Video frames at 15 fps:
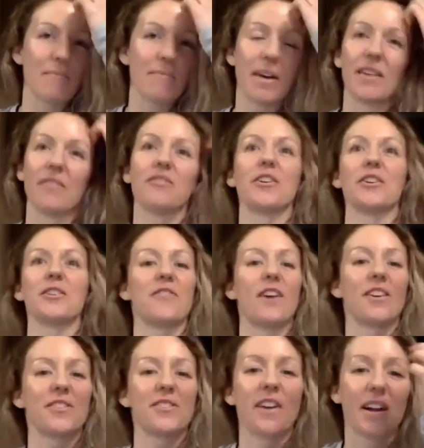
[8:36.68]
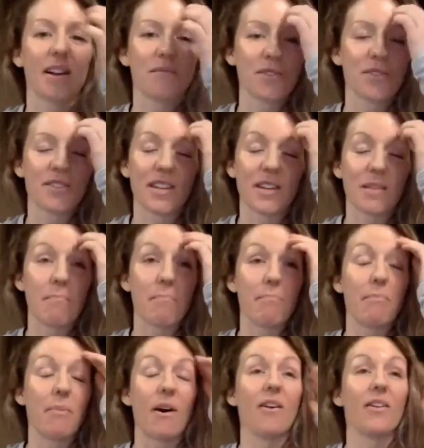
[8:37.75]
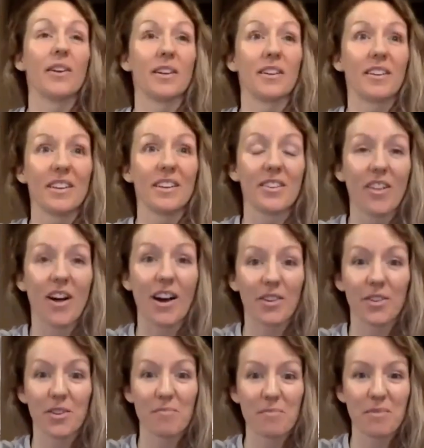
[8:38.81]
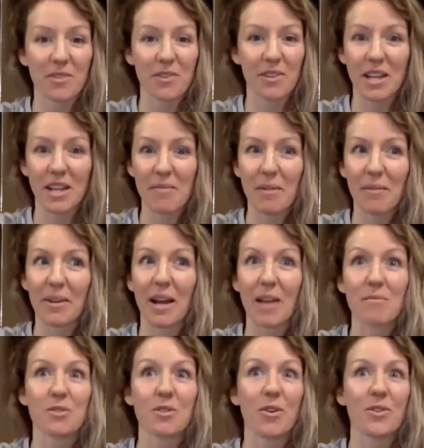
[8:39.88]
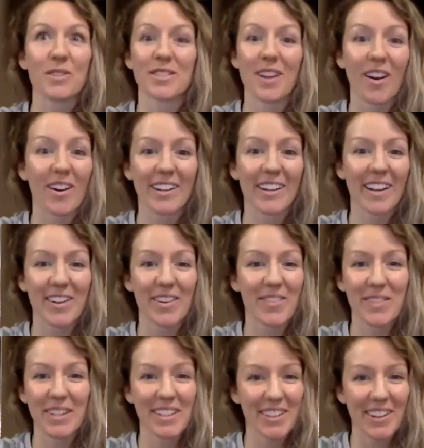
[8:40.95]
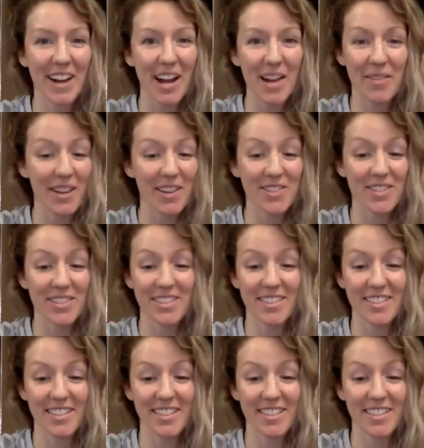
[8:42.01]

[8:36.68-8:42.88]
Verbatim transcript: my first foster dog, I'm just like bawling in the locker room before the game. Oh. I'm like, I'm oh. so sorry. I don't mean to cry, but I just